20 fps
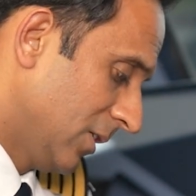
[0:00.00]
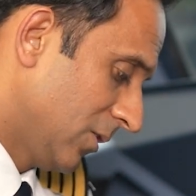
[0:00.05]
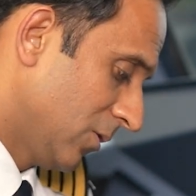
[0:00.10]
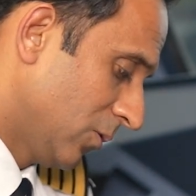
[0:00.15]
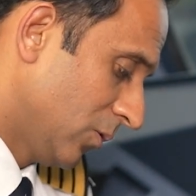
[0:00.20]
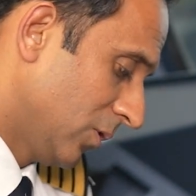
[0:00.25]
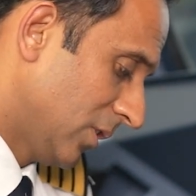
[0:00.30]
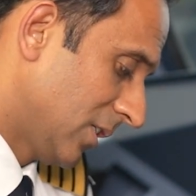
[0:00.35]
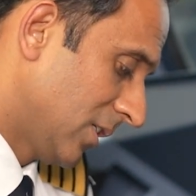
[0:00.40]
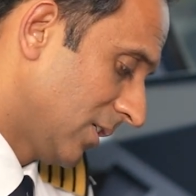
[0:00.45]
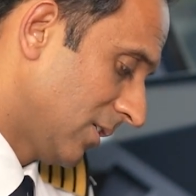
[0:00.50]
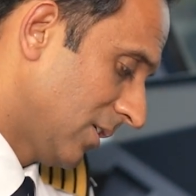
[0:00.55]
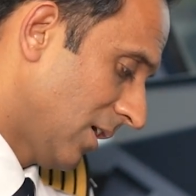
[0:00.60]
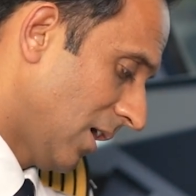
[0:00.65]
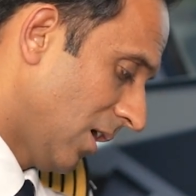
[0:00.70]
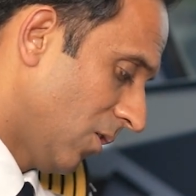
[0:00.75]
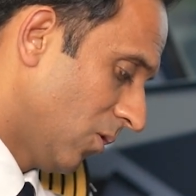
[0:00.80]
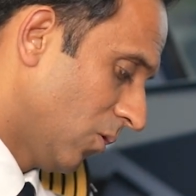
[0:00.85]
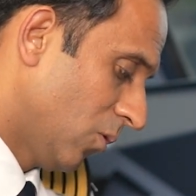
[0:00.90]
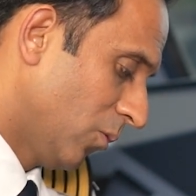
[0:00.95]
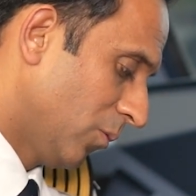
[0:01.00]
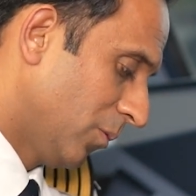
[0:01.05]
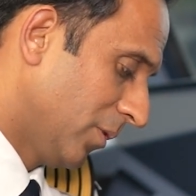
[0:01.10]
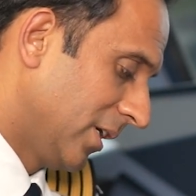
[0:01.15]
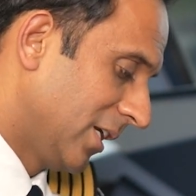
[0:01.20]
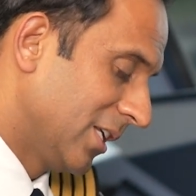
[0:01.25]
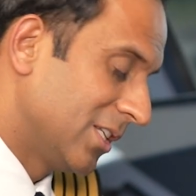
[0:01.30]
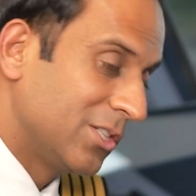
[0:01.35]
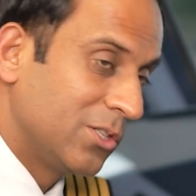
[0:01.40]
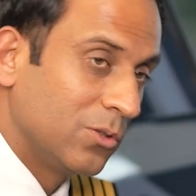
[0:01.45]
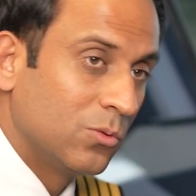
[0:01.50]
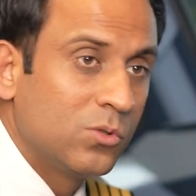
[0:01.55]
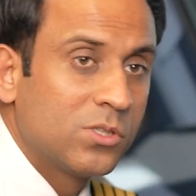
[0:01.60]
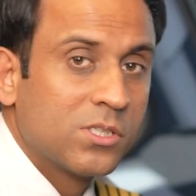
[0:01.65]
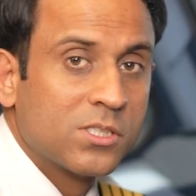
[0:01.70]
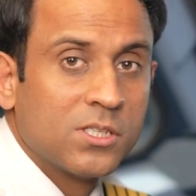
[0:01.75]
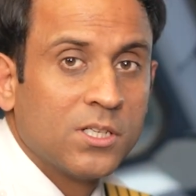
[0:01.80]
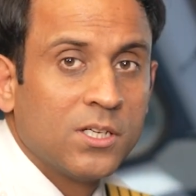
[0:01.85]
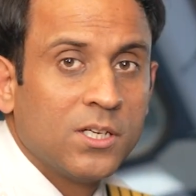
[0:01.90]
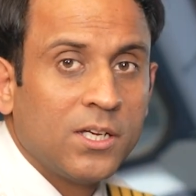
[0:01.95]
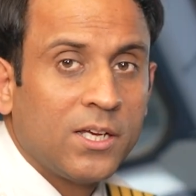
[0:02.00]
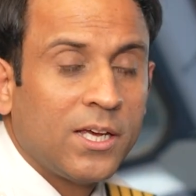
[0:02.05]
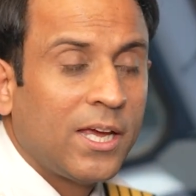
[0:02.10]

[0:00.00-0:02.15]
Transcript: So this is how it is used.